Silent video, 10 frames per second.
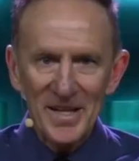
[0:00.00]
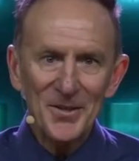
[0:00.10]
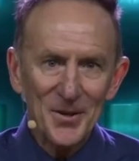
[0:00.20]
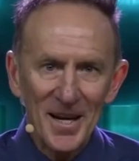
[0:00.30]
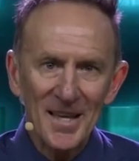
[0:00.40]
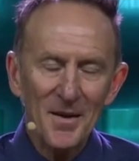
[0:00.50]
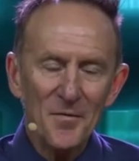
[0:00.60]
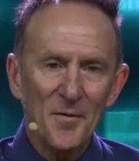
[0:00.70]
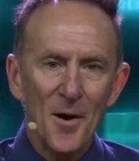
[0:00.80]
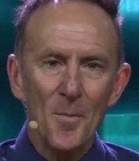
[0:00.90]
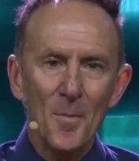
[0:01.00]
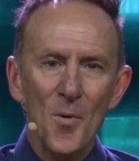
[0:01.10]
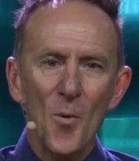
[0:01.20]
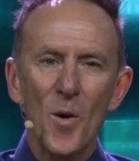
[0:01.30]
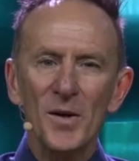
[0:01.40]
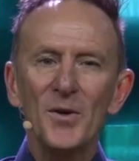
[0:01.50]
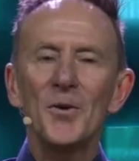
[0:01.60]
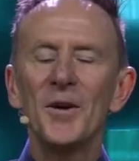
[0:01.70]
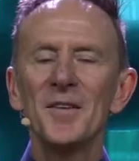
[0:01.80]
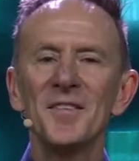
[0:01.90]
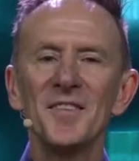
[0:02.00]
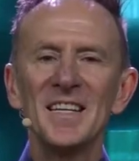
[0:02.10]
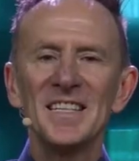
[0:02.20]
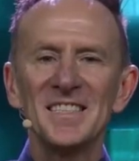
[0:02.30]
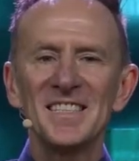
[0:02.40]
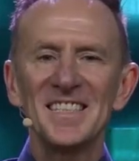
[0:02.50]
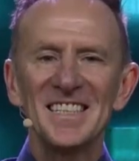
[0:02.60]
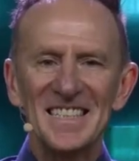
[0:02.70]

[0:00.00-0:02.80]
read together from 1 Corinthians